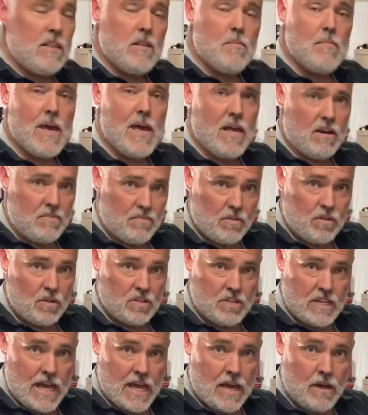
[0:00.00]
the manifold
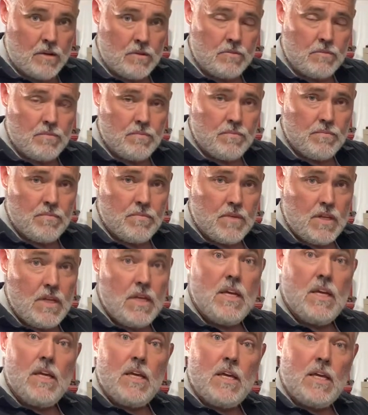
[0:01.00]
down
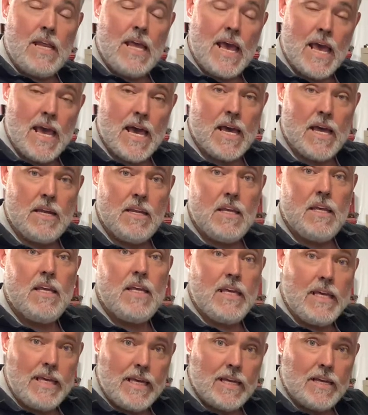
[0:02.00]
and had
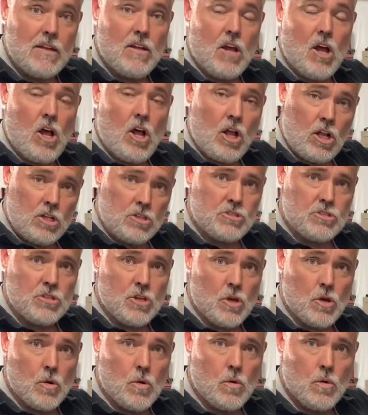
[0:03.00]
it
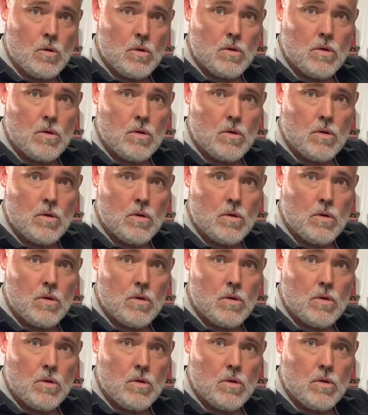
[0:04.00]
also